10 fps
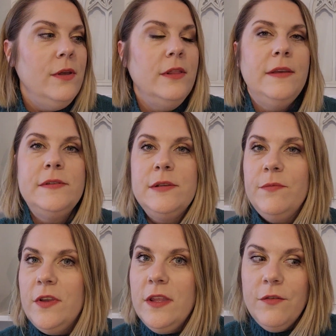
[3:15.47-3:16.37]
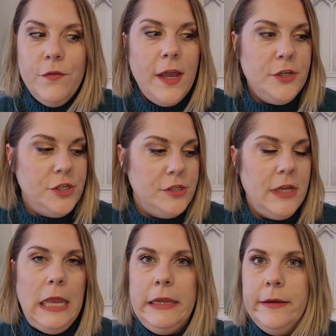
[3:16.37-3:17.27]
Leaves them feeling fresh
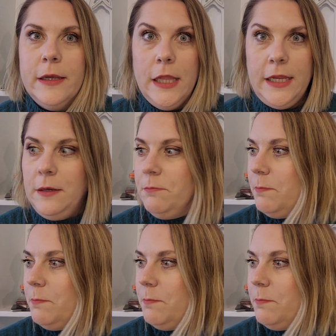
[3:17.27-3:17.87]
and clean.